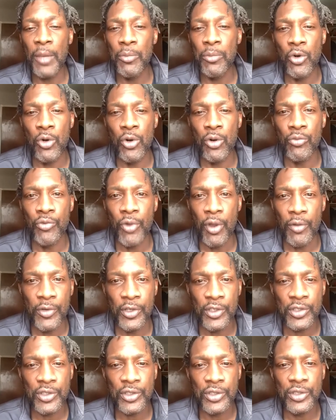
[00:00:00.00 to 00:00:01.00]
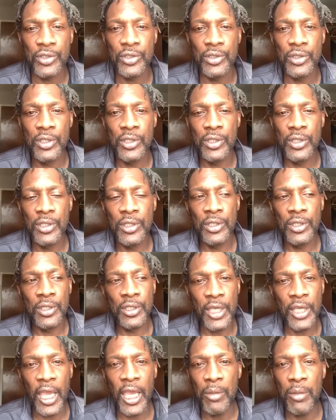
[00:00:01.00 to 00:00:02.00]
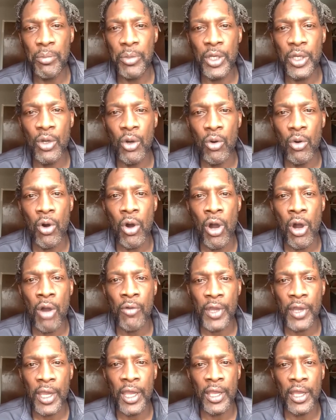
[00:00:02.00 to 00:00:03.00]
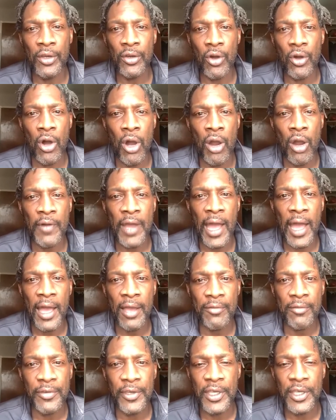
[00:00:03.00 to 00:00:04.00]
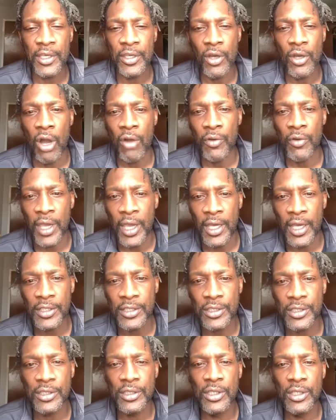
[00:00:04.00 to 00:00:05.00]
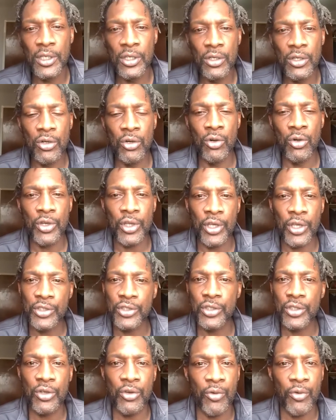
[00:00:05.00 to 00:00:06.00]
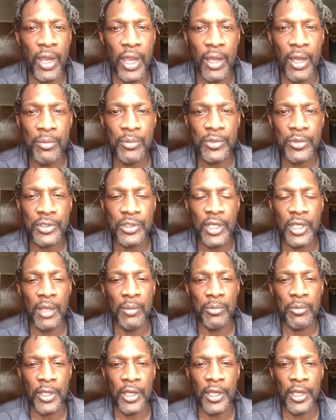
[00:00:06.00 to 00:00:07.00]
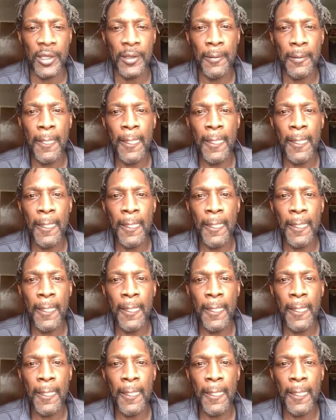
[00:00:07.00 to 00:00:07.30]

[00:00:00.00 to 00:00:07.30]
Born Rivers, K B O R N R I V E R S, on Instagram, same thing.